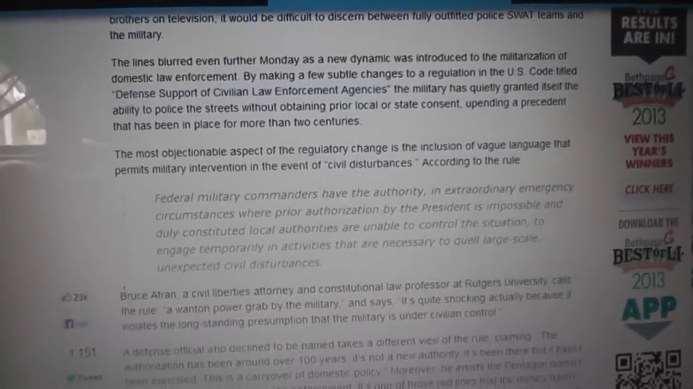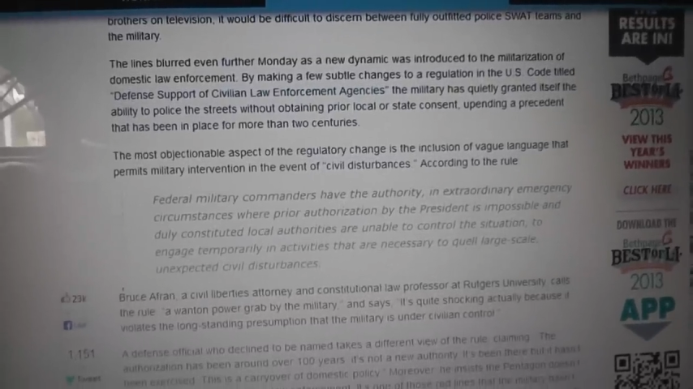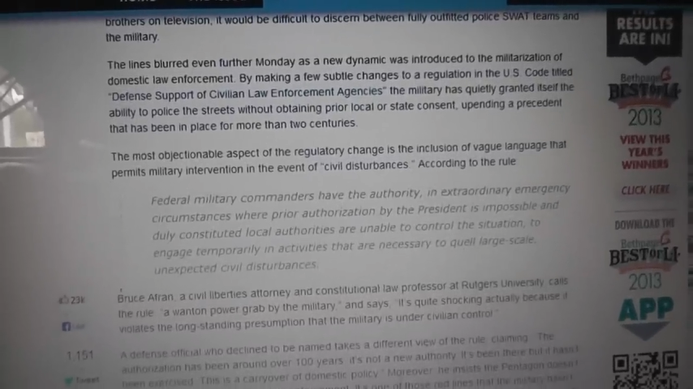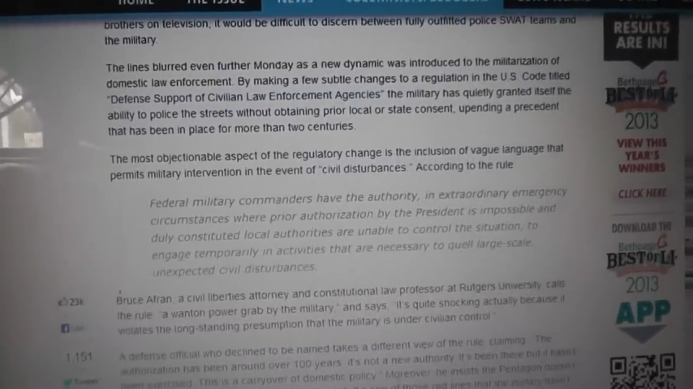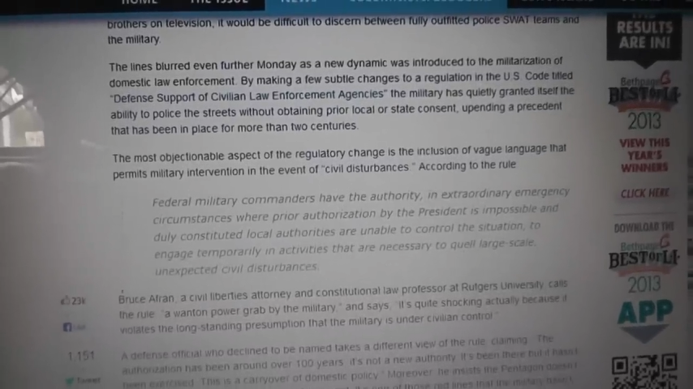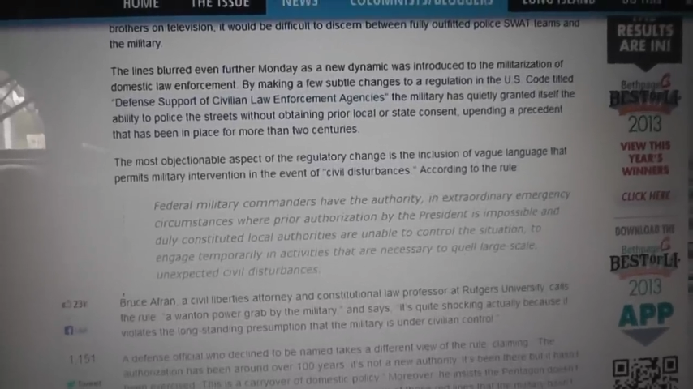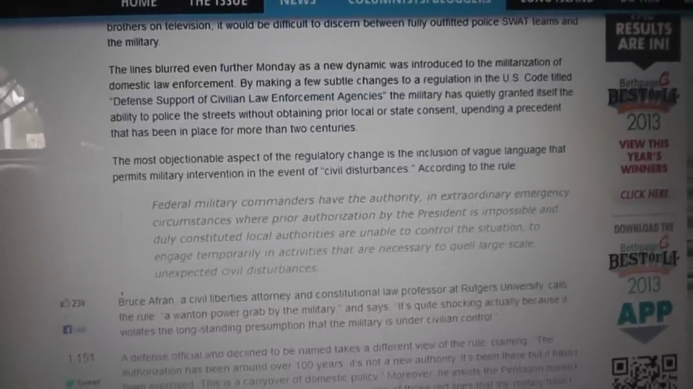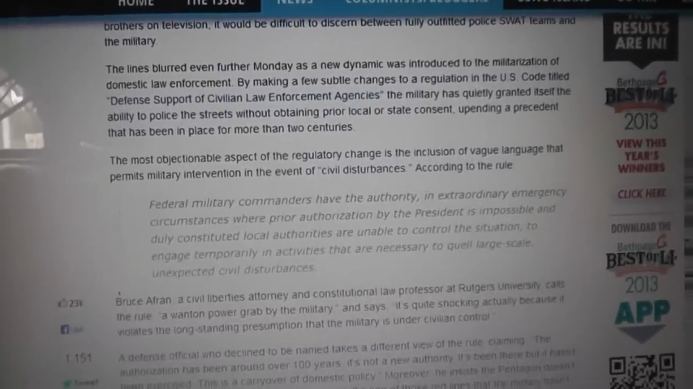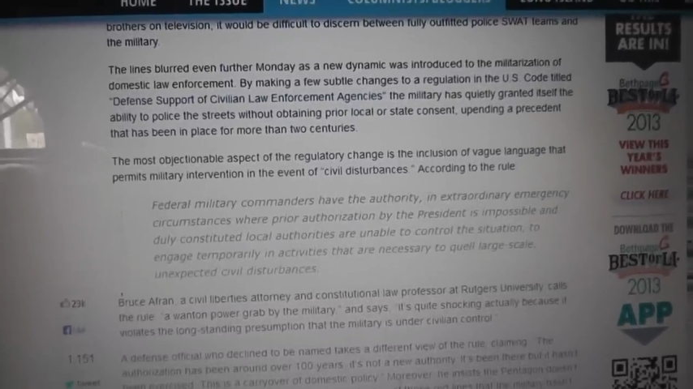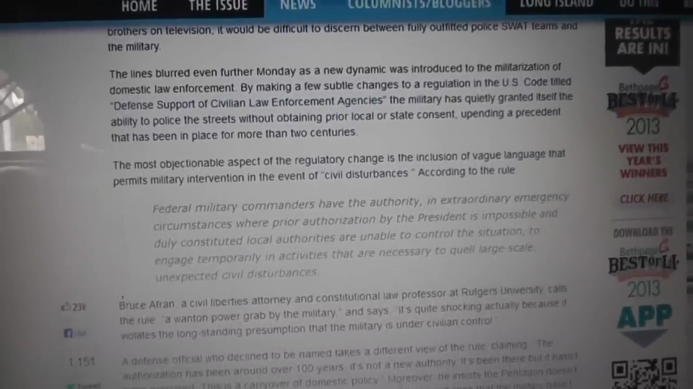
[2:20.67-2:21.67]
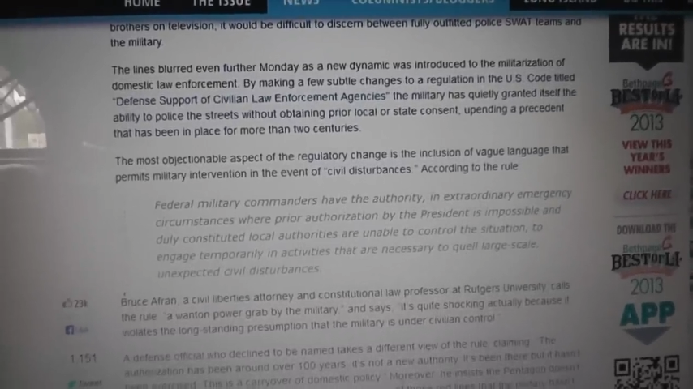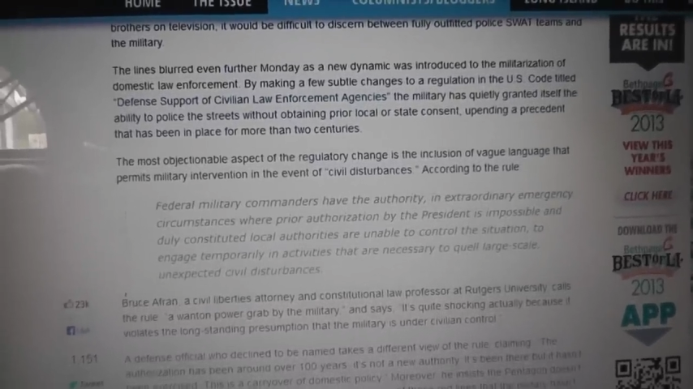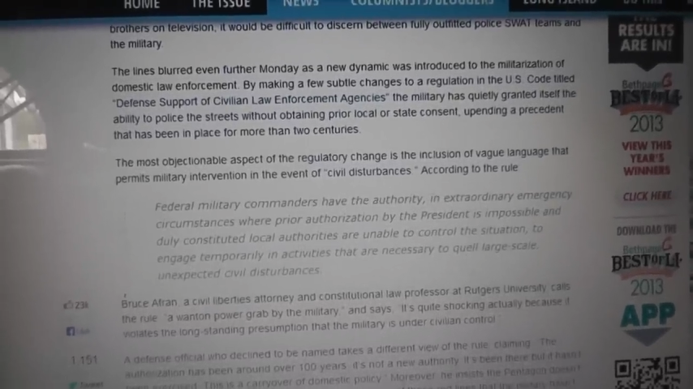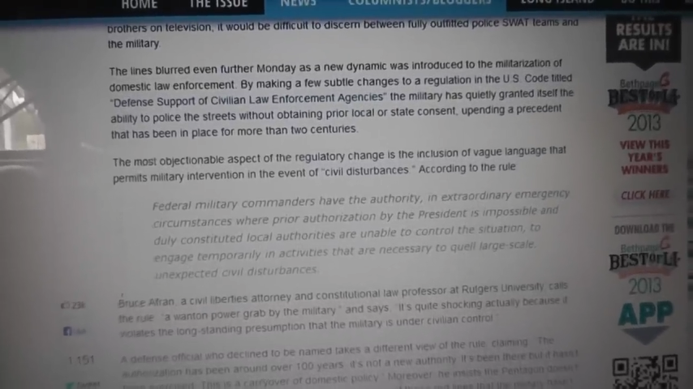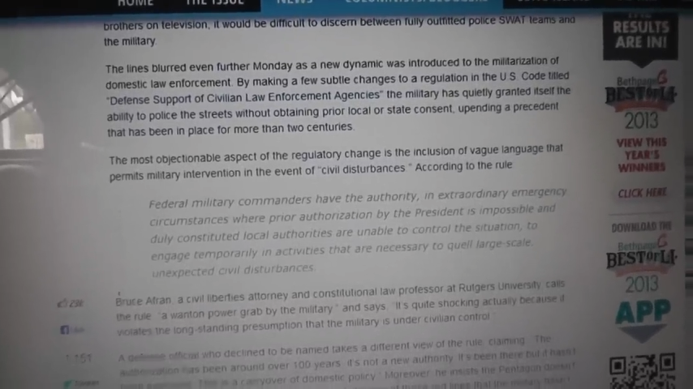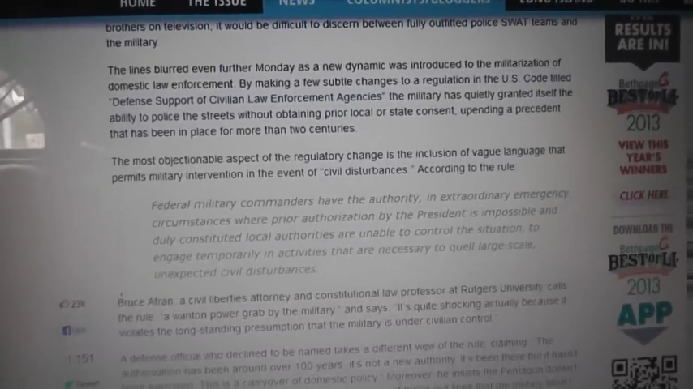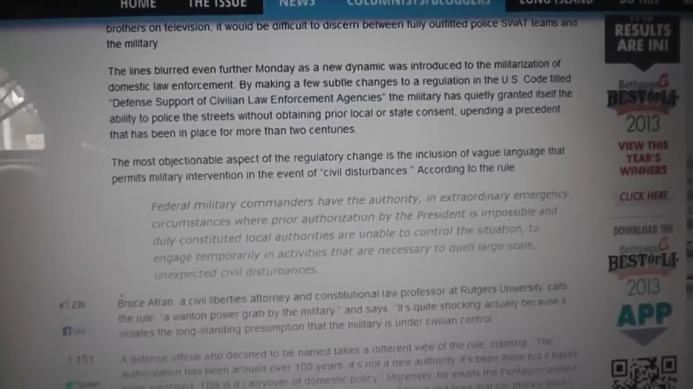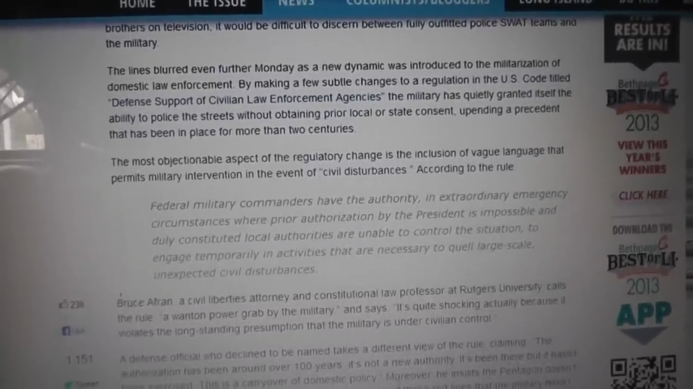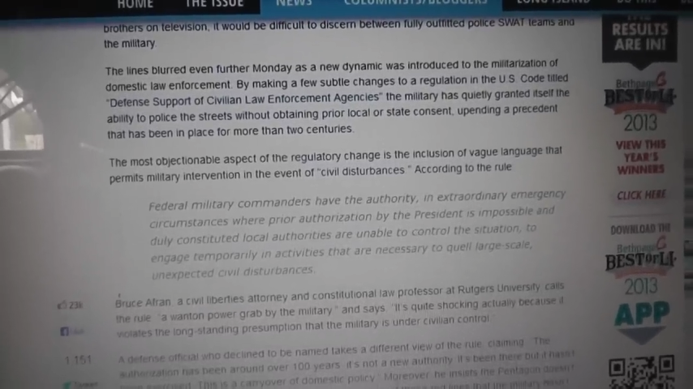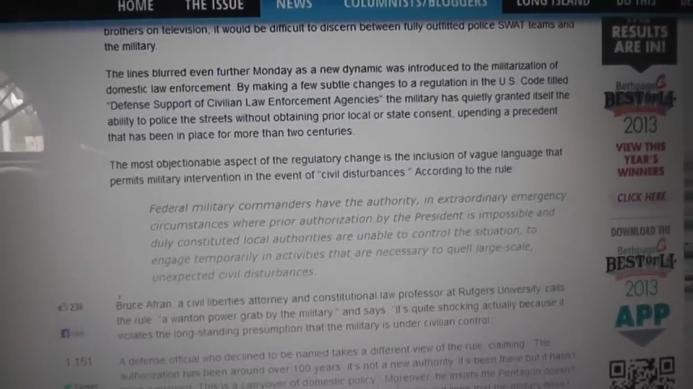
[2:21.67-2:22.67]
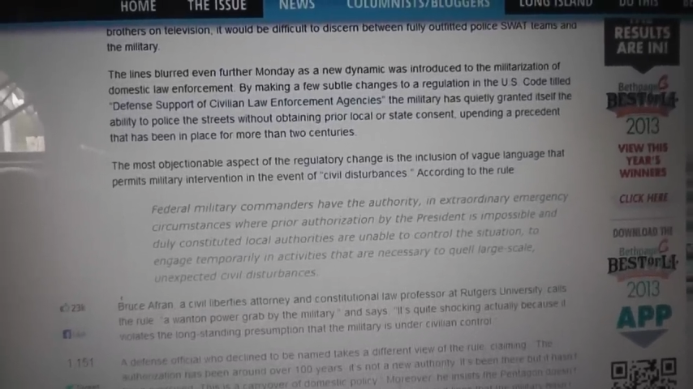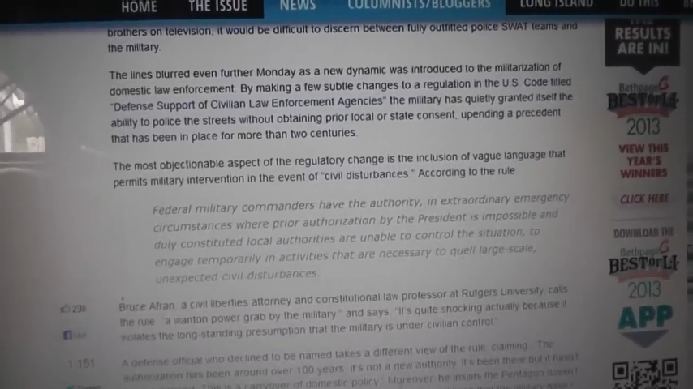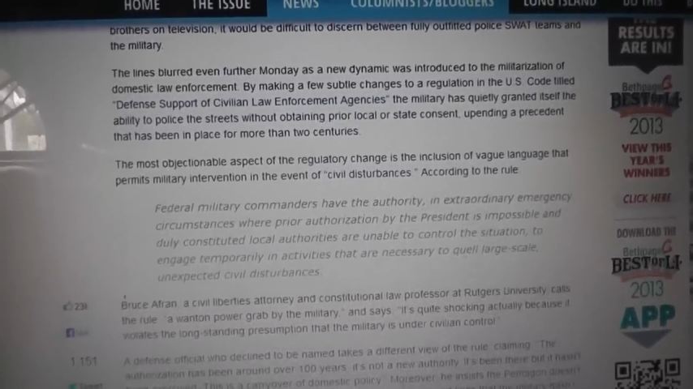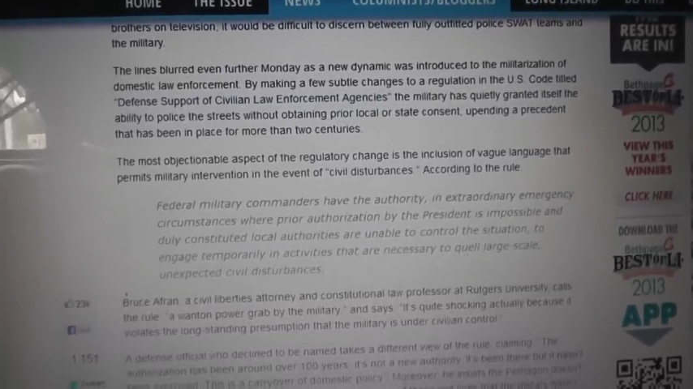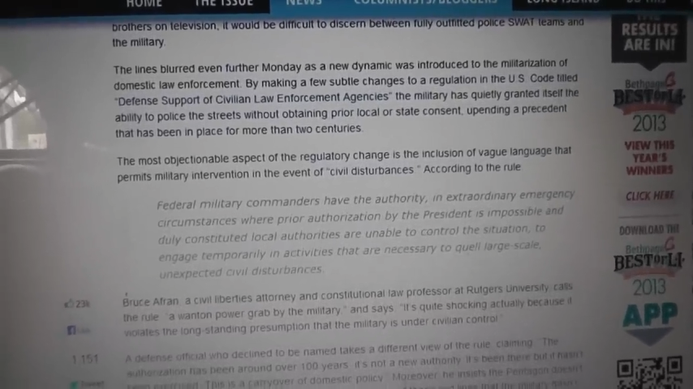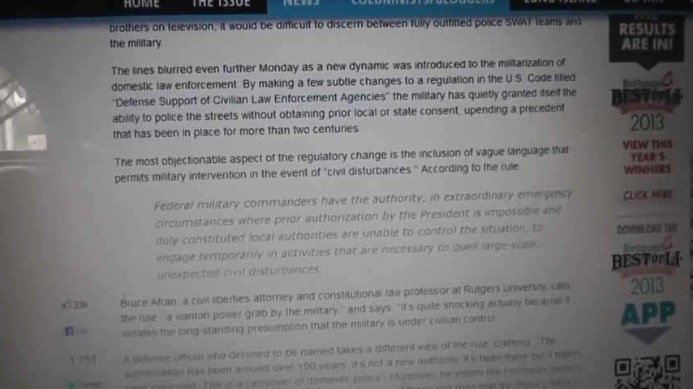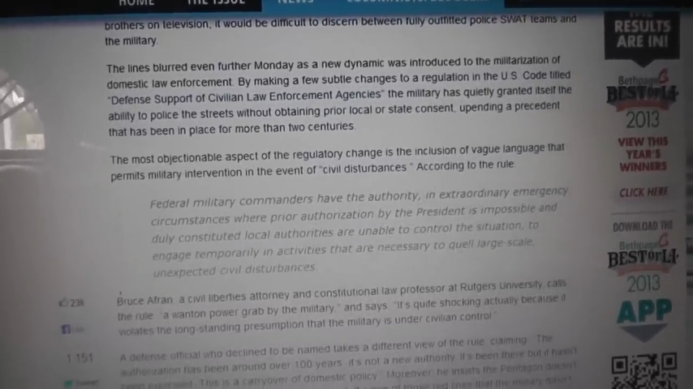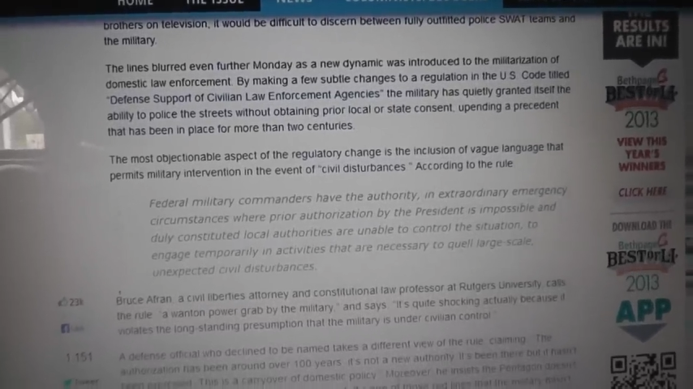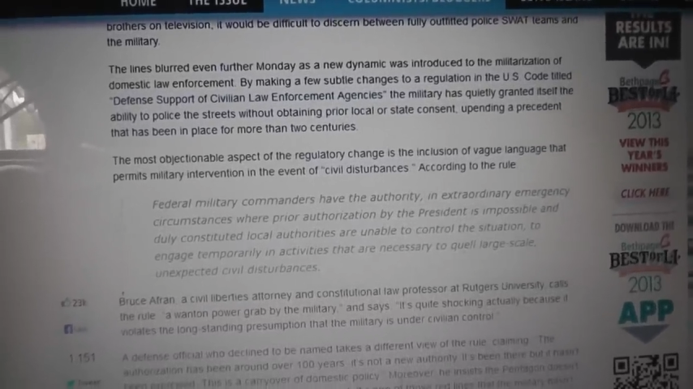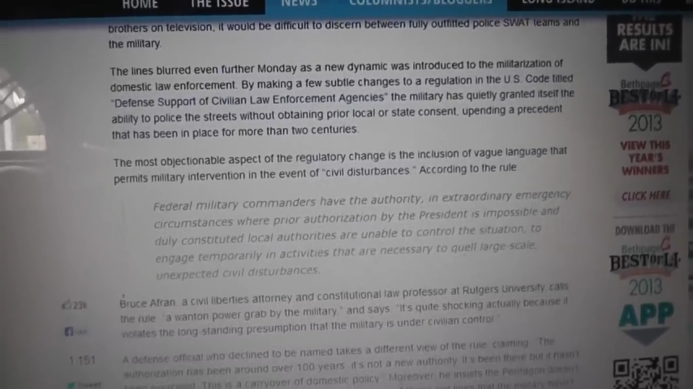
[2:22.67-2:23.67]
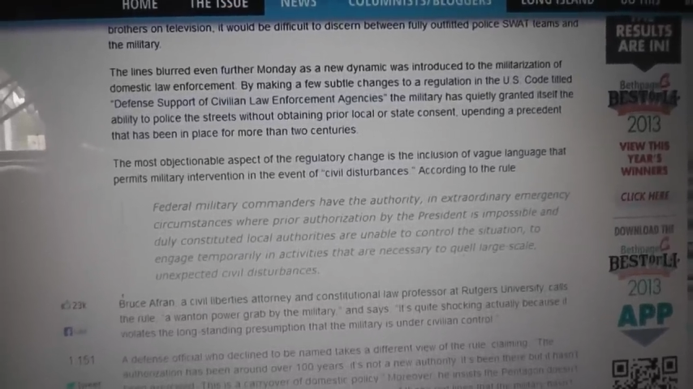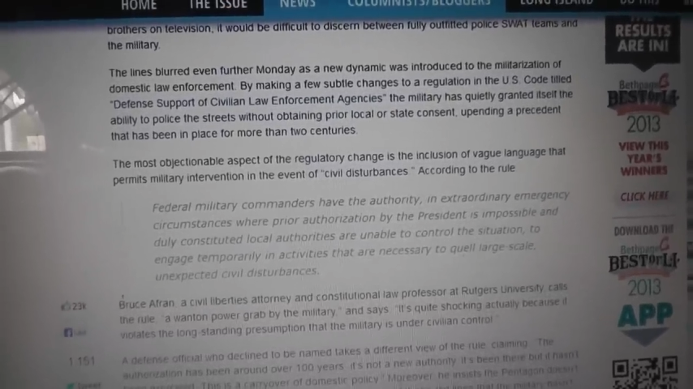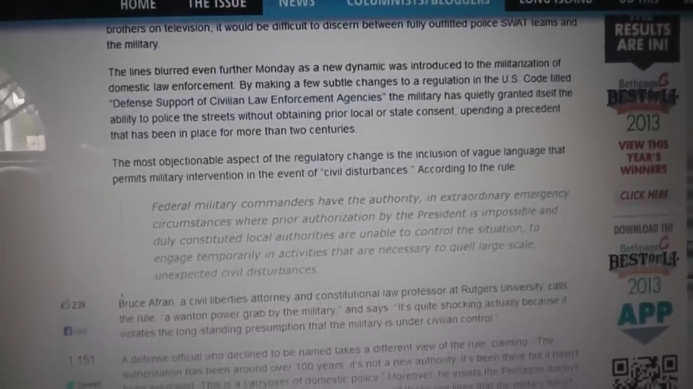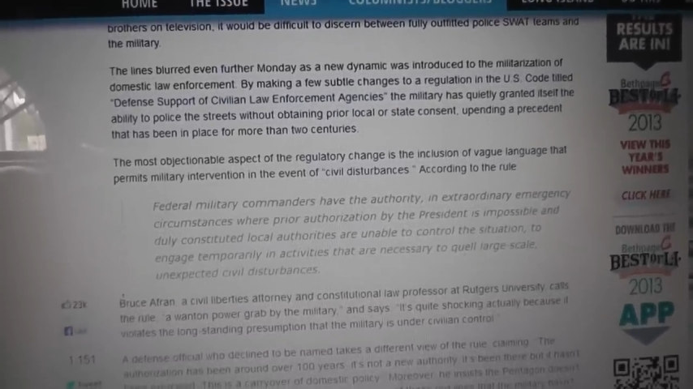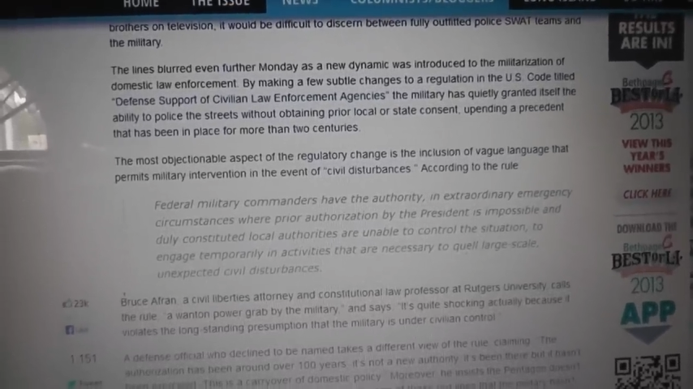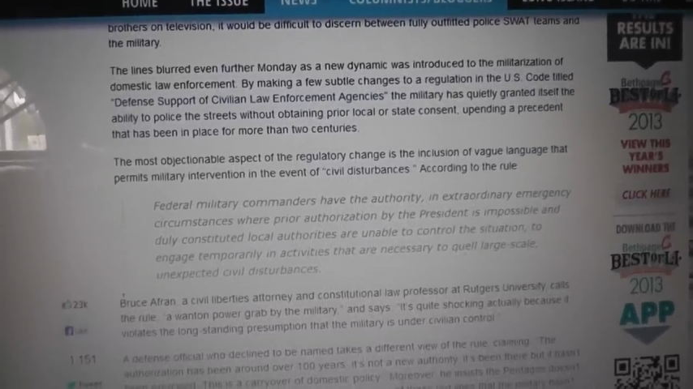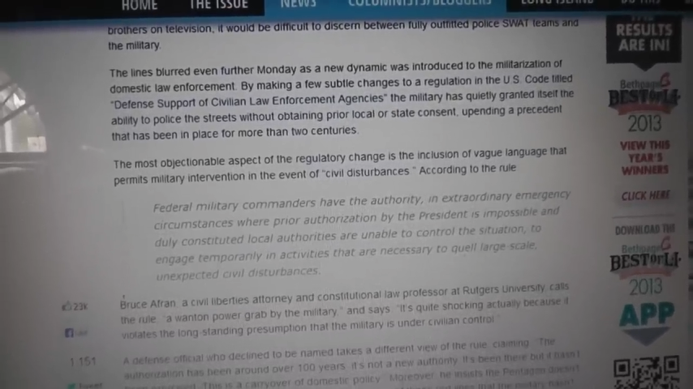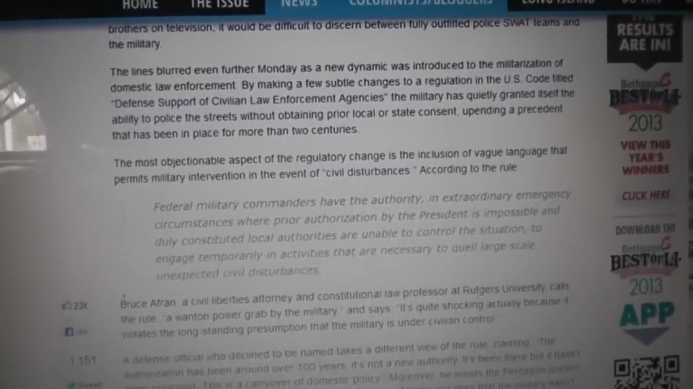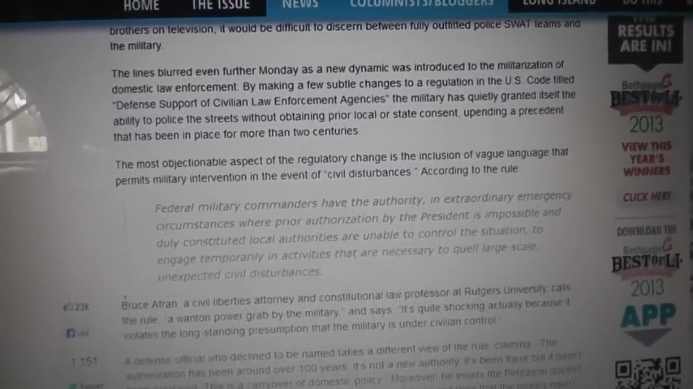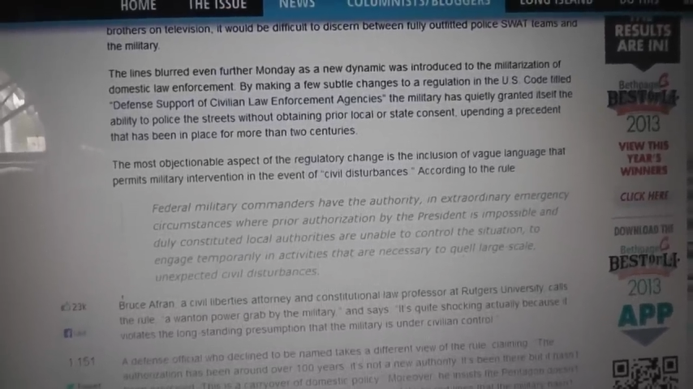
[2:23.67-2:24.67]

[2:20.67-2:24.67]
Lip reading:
[unreadable: no face in view]